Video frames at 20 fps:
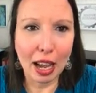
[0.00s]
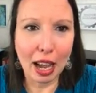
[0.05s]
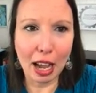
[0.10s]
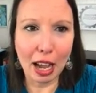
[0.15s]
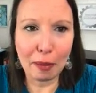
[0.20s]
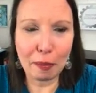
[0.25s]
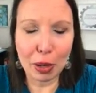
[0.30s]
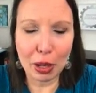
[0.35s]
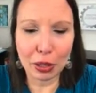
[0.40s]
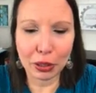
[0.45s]

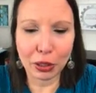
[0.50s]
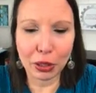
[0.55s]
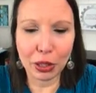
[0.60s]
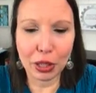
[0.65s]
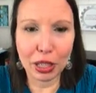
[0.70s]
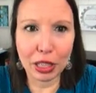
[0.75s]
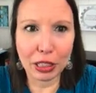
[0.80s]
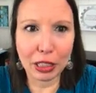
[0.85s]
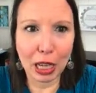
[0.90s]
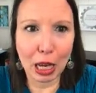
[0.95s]
I'm also
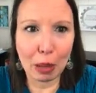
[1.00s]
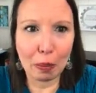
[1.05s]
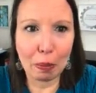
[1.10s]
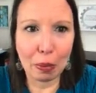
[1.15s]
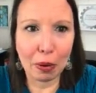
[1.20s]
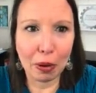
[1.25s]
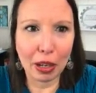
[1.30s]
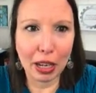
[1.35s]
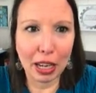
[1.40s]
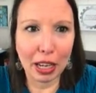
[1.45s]
going to type
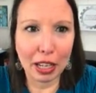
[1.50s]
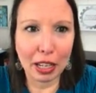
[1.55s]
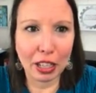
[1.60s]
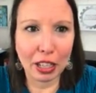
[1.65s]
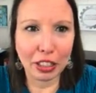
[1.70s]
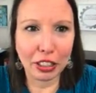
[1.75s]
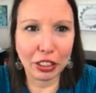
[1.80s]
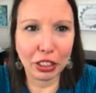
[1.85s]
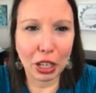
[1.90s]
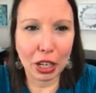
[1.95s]
in
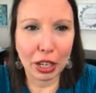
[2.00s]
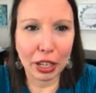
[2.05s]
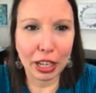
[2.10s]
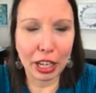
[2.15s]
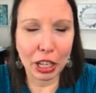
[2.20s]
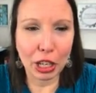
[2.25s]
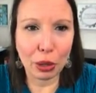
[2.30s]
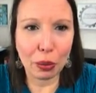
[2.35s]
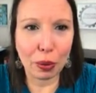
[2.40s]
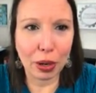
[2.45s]
the
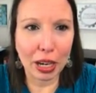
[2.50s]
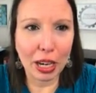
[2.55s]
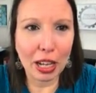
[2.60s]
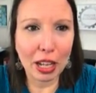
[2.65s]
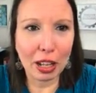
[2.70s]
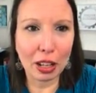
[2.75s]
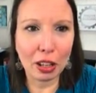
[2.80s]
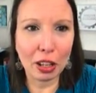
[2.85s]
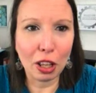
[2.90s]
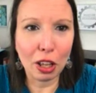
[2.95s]
target
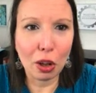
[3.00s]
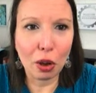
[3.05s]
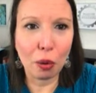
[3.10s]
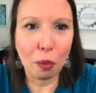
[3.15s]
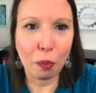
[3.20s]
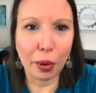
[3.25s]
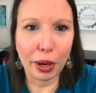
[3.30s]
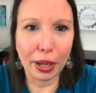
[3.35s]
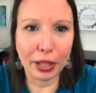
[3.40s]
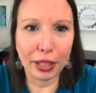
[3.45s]
URL
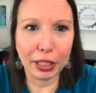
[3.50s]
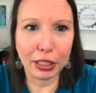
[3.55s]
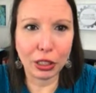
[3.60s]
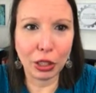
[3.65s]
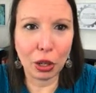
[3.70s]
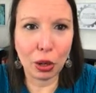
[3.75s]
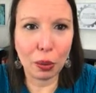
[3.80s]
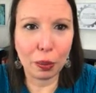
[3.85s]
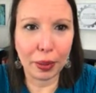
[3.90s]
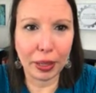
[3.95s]
where it's
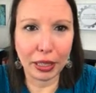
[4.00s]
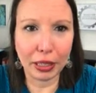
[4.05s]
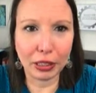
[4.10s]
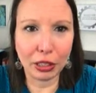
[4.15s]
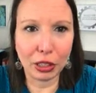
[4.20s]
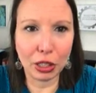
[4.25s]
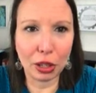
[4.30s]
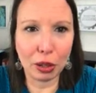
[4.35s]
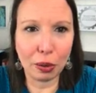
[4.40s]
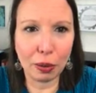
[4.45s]
going.
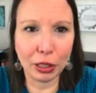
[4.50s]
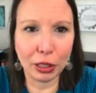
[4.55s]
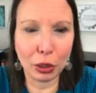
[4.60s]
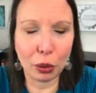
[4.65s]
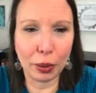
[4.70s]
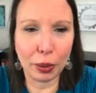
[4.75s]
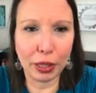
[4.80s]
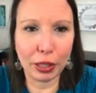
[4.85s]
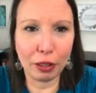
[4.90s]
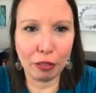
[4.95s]
So it's
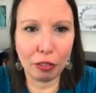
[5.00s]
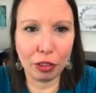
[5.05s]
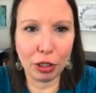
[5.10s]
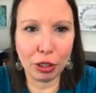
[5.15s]
going to